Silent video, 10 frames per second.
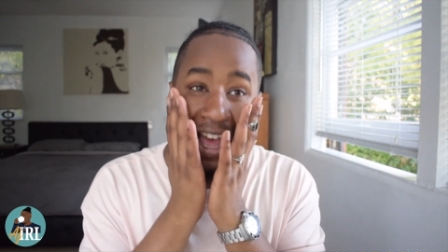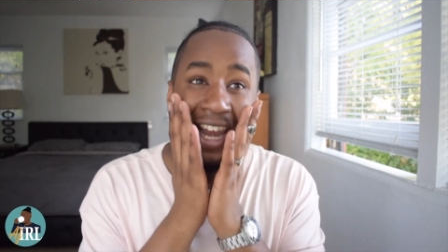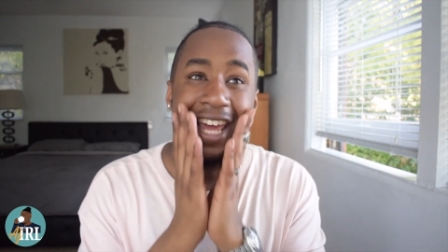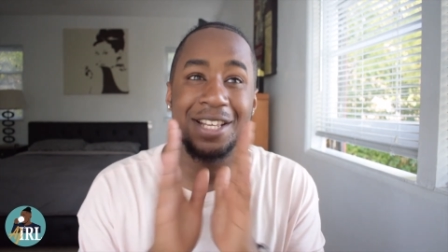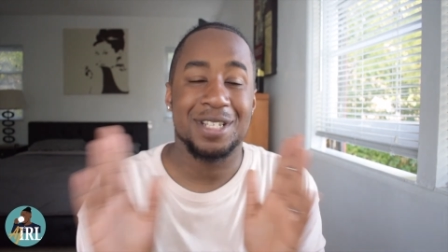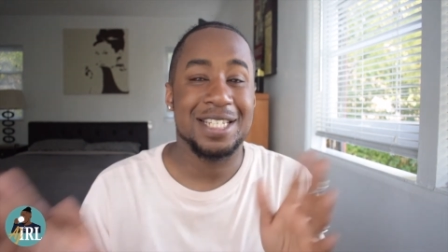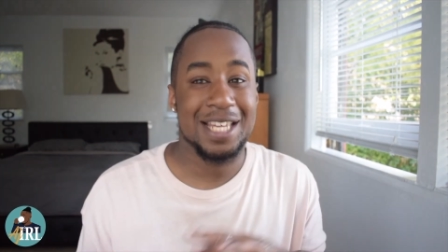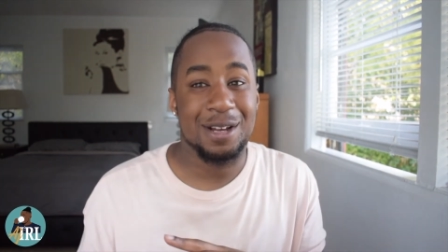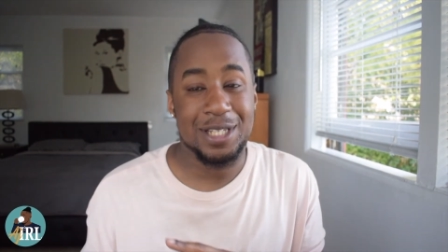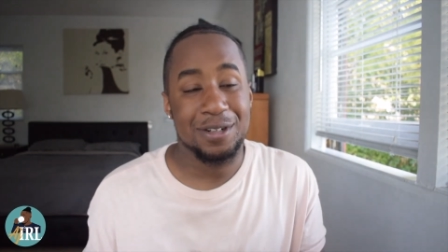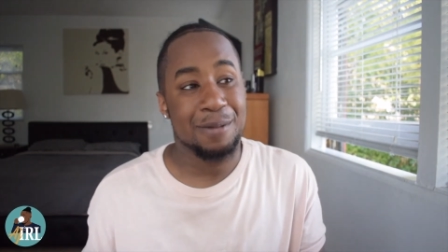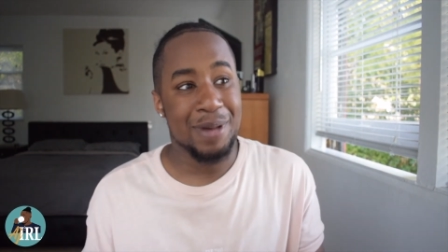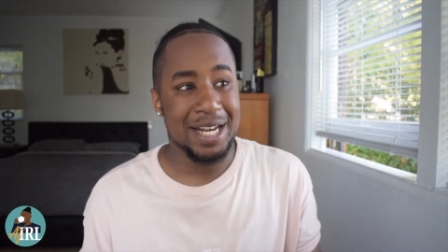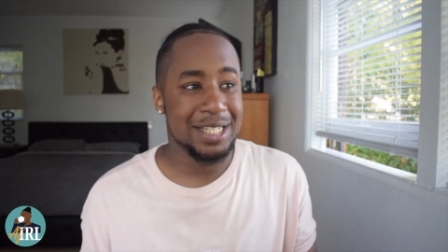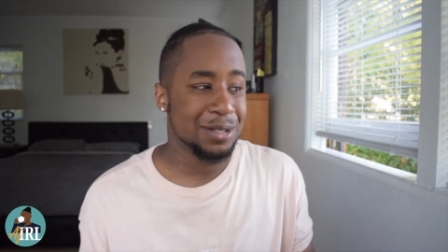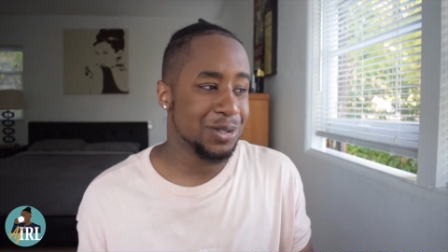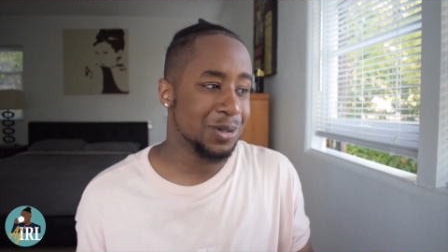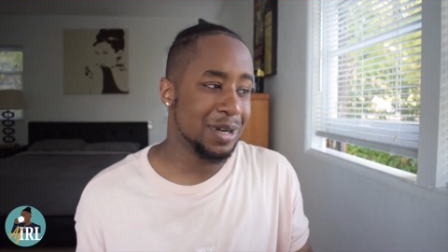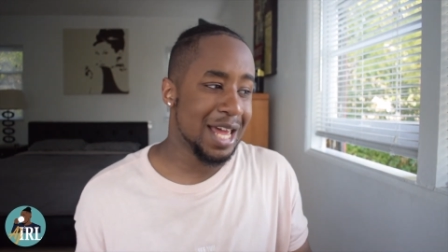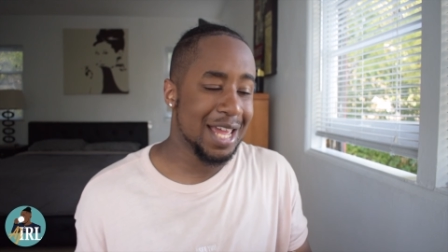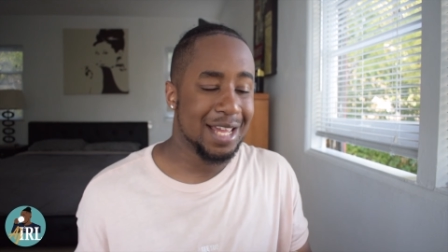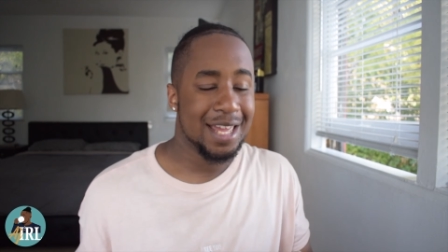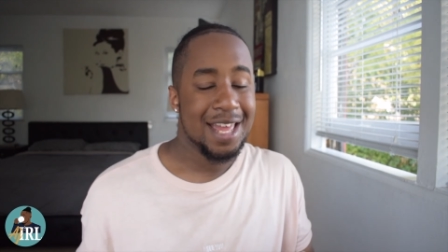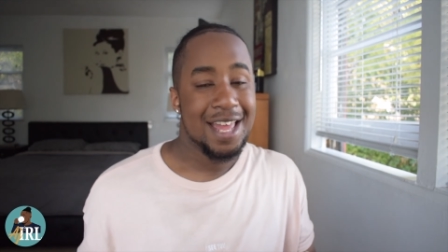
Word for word: And like there was this girl sitting on the bed and she was all like,